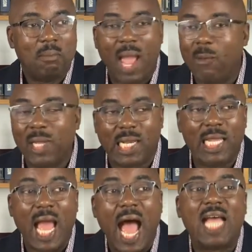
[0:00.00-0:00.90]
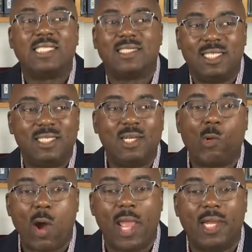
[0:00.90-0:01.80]
bi-weekly as is
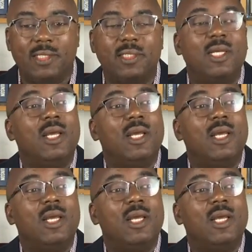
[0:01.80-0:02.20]
required.